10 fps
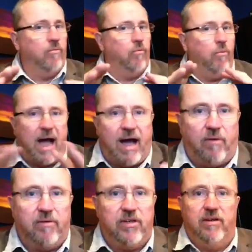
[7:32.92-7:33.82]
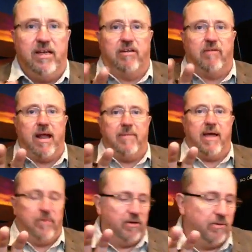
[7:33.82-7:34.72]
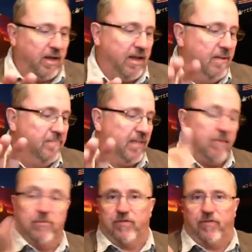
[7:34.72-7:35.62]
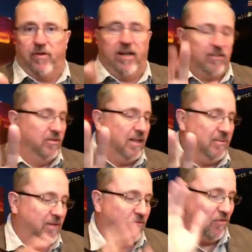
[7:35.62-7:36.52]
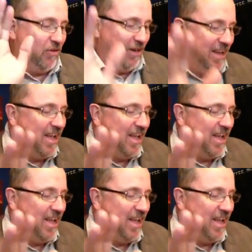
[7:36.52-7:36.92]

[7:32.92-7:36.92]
Wow! You need to grab that one, okay? That was free. I threw that one in for free.